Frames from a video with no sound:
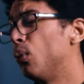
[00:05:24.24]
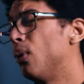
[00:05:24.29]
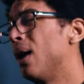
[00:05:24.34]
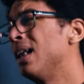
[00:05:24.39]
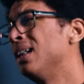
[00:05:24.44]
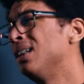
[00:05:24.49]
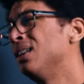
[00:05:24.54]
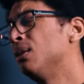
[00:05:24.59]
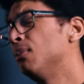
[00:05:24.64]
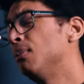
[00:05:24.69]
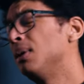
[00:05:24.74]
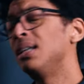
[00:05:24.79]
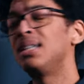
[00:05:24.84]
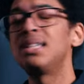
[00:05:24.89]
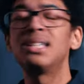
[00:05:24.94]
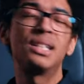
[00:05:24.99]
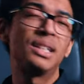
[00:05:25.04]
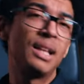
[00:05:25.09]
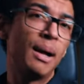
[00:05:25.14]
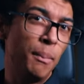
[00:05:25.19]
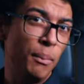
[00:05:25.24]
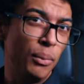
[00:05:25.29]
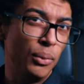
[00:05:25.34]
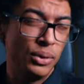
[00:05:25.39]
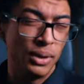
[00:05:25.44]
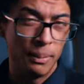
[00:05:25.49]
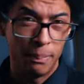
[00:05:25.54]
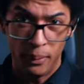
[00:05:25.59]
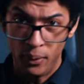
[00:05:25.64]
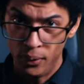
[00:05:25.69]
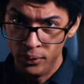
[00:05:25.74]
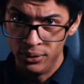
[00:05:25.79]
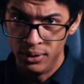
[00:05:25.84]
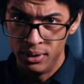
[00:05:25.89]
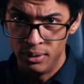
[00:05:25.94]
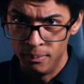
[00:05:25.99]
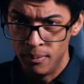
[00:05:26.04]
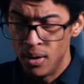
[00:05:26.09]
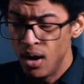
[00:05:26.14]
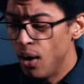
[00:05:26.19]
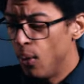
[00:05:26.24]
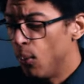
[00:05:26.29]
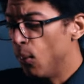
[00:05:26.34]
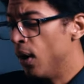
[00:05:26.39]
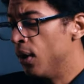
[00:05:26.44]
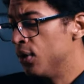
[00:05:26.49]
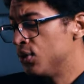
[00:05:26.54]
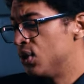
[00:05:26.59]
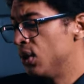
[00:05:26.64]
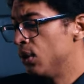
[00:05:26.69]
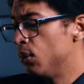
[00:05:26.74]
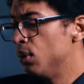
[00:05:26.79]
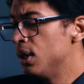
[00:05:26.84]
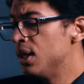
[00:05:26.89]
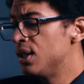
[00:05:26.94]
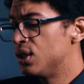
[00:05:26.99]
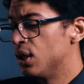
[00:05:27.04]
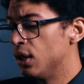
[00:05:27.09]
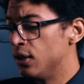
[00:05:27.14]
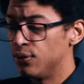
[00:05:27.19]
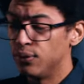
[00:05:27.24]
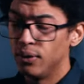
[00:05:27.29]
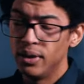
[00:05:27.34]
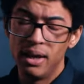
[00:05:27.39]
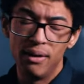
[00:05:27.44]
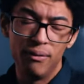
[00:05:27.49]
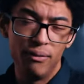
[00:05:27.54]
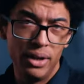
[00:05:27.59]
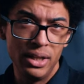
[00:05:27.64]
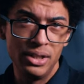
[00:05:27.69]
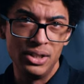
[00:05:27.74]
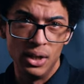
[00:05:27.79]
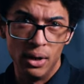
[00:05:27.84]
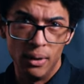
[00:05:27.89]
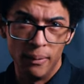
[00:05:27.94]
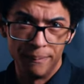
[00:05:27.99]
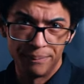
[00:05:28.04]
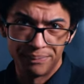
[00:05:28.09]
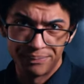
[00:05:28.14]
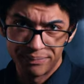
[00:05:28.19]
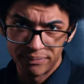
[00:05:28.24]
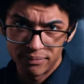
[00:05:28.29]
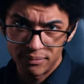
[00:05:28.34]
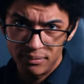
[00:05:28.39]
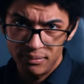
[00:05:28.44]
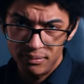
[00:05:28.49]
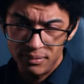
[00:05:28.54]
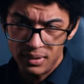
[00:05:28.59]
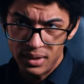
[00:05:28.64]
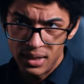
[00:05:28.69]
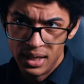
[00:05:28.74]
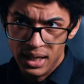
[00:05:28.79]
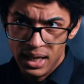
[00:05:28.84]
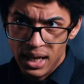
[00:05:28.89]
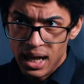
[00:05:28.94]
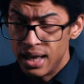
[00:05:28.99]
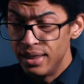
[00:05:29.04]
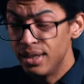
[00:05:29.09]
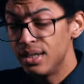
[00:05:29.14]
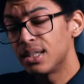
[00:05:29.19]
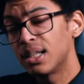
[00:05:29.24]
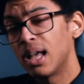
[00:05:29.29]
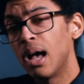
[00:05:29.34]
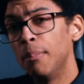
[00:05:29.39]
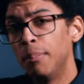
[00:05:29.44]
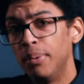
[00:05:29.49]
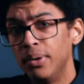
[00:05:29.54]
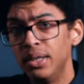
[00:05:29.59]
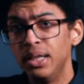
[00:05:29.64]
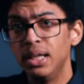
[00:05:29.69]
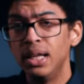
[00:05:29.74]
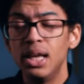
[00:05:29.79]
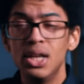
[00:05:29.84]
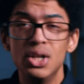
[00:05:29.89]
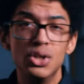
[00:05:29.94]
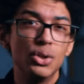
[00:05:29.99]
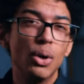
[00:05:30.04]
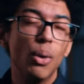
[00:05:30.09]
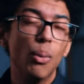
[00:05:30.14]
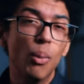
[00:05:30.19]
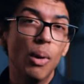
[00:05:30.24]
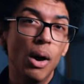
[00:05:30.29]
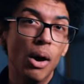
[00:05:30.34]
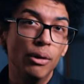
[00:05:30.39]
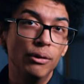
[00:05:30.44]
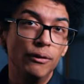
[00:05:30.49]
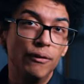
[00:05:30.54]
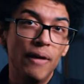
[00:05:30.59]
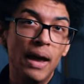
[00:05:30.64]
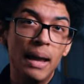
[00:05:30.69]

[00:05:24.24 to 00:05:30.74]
randomly stumbled upon them while I was doing research for that video. And this company is World